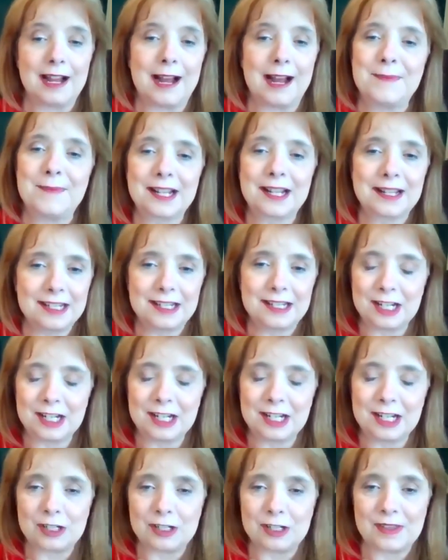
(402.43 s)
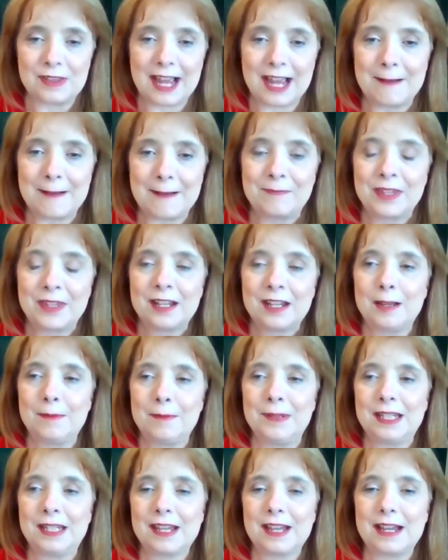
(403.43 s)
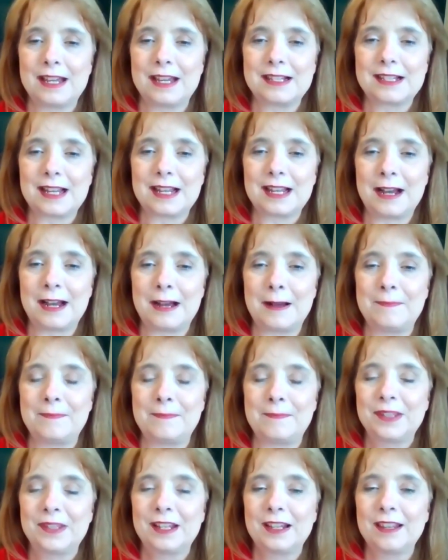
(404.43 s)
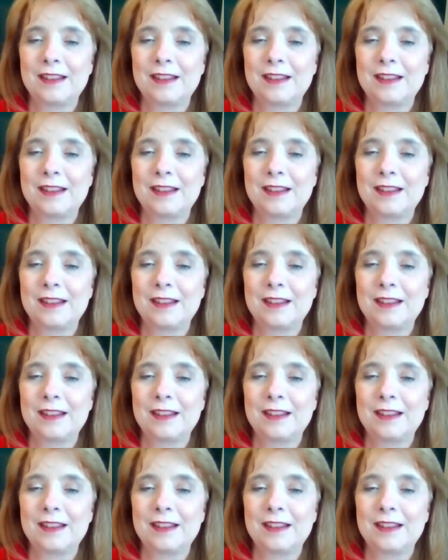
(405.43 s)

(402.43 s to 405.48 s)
I'm not going to tell you to do that because um,